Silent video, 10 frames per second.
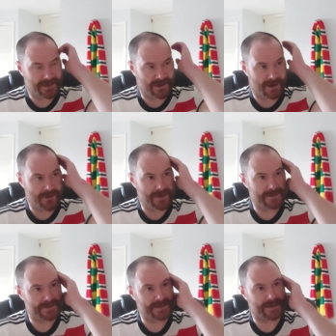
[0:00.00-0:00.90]
a comment
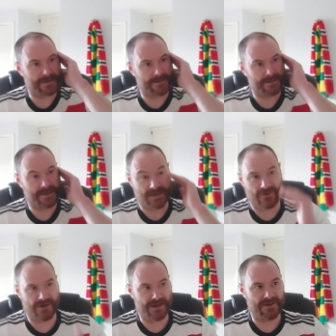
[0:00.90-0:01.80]
said he
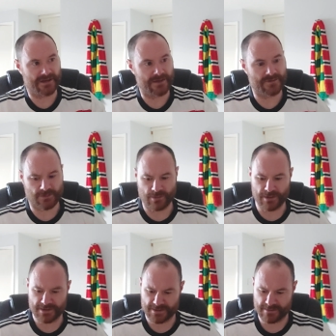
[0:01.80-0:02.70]
agreed that it was the
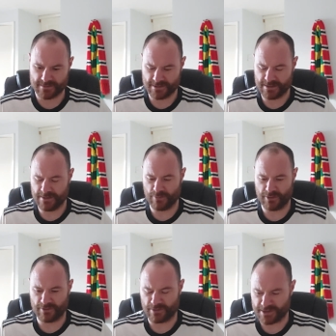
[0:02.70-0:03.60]
worst, one
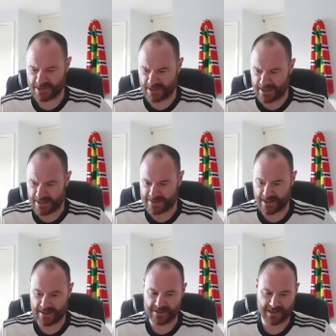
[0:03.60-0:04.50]
of the worst United
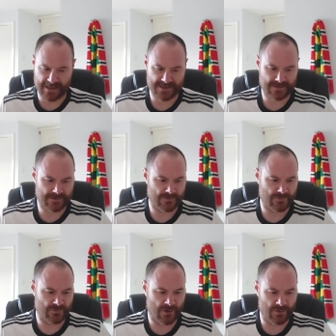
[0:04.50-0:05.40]
signings, and asked
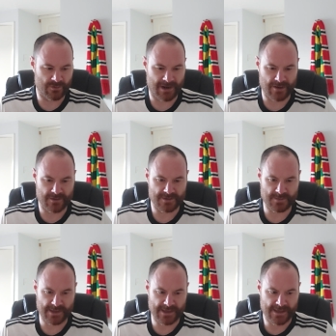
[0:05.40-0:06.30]
what would my others
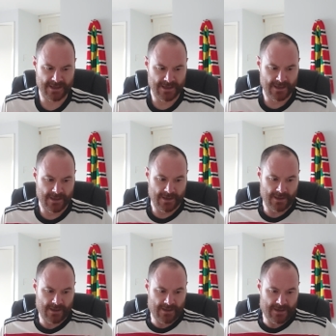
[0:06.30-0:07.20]
be.
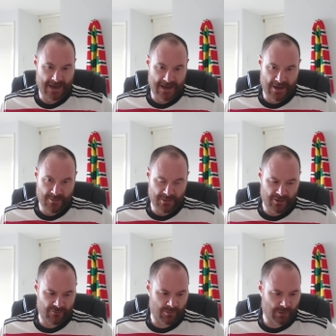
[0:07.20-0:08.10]
Guy, I hope you got
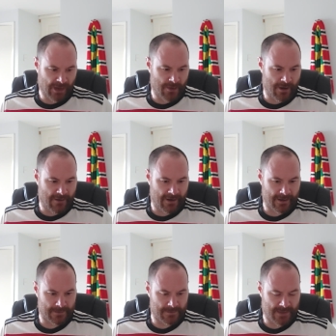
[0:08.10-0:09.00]
the reply where
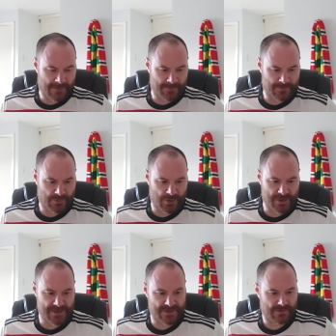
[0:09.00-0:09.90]
I
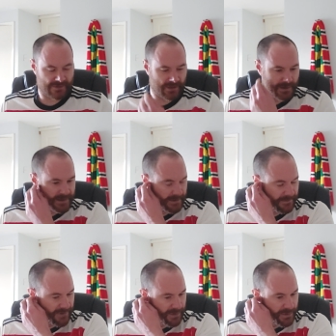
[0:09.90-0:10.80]
pointed you to a video I did in
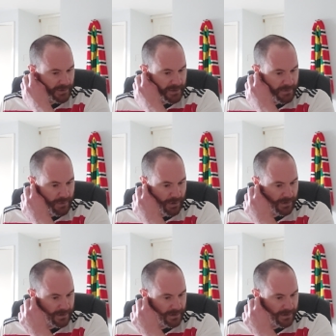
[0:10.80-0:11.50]
February. But